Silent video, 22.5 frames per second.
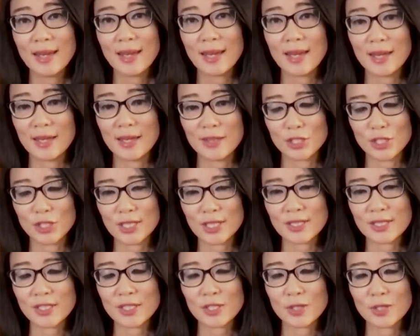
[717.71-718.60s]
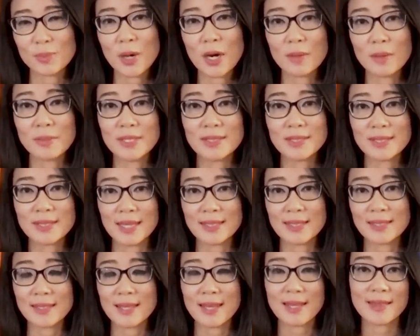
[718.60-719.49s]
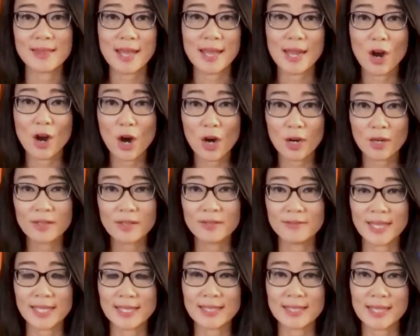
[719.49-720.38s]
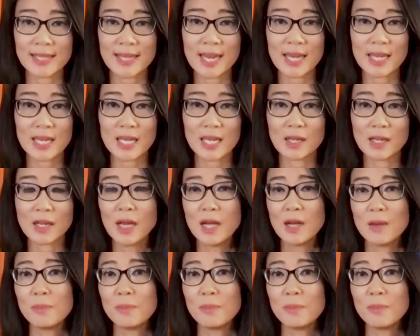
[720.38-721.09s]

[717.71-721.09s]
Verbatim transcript: The Justice Department says that they are investigating,